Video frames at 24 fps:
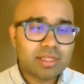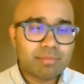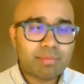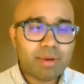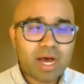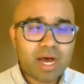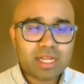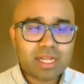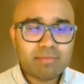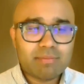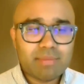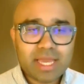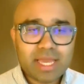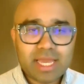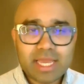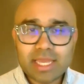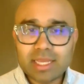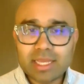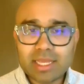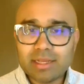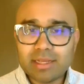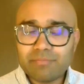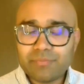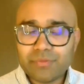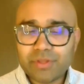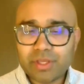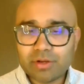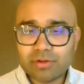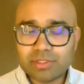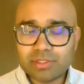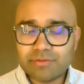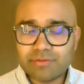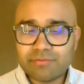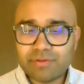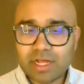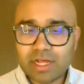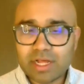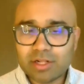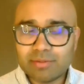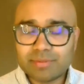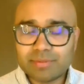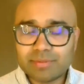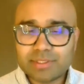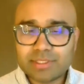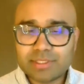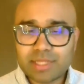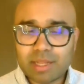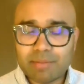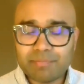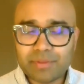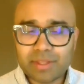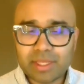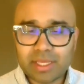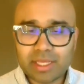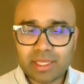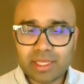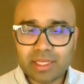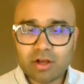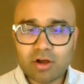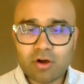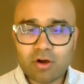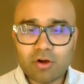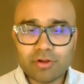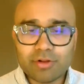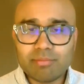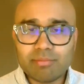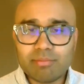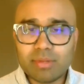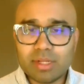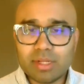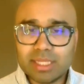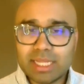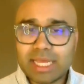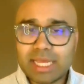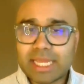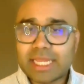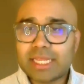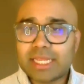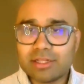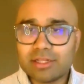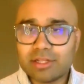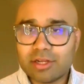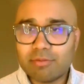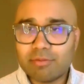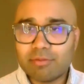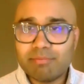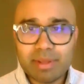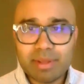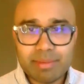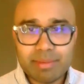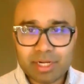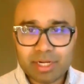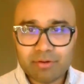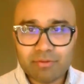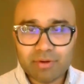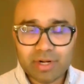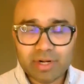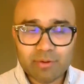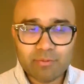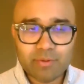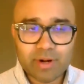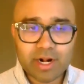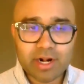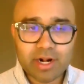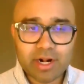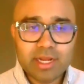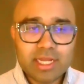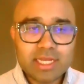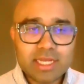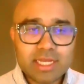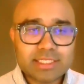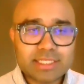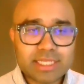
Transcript: the body may, develop something called molecular mimicry, where,